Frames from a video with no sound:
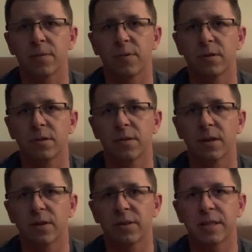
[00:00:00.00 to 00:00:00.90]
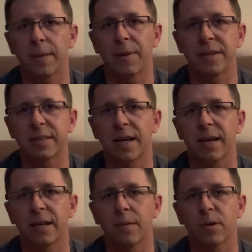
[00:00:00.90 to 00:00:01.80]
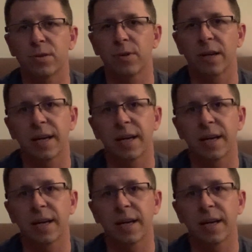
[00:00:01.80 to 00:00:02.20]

and we'll do a little side-by-side on which one